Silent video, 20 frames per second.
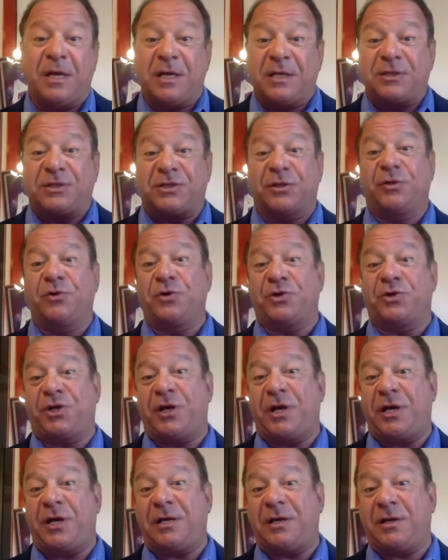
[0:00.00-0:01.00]

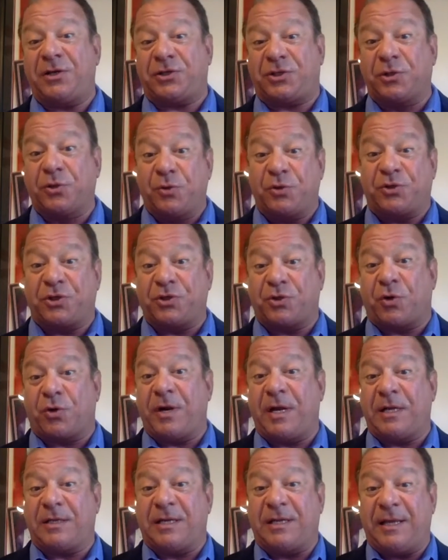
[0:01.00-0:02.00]

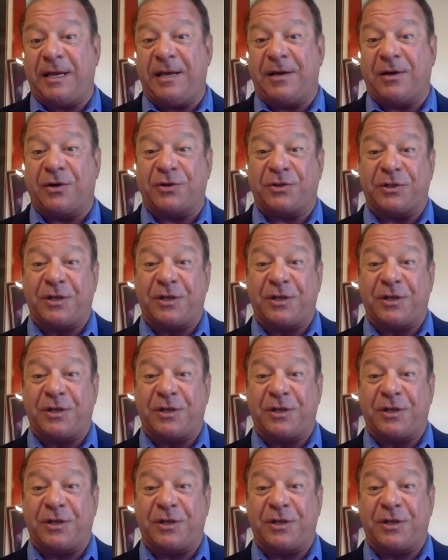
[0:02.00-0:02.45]
solutions-oriented leaders,